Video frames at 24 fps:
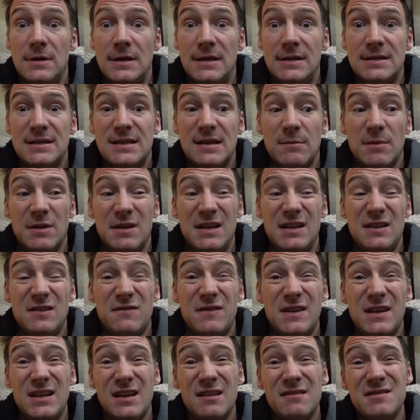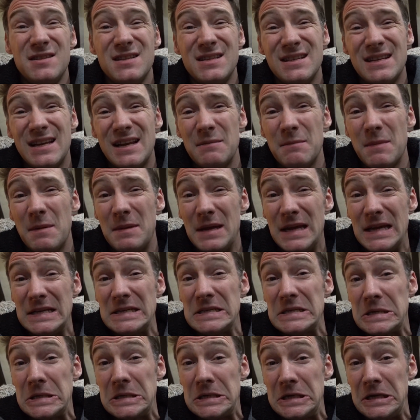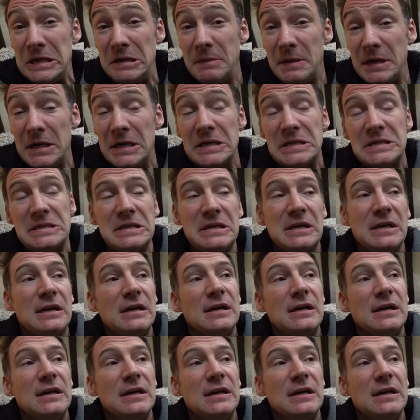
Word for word: in some of these videos, just like maybe a tiny bit.